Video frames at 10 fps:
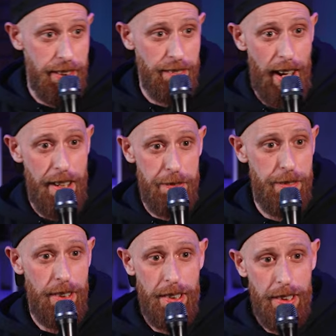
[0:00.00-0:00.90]
of your life.
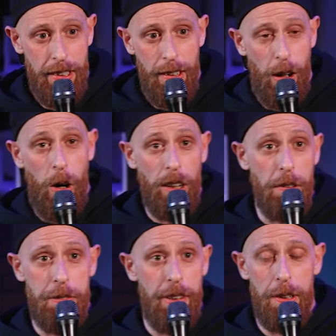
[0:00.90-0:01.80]

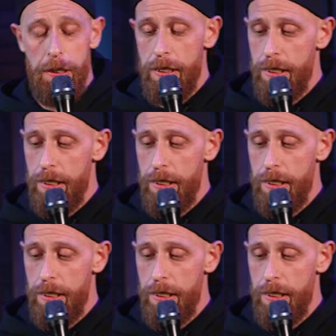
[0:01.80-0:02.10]
All of you.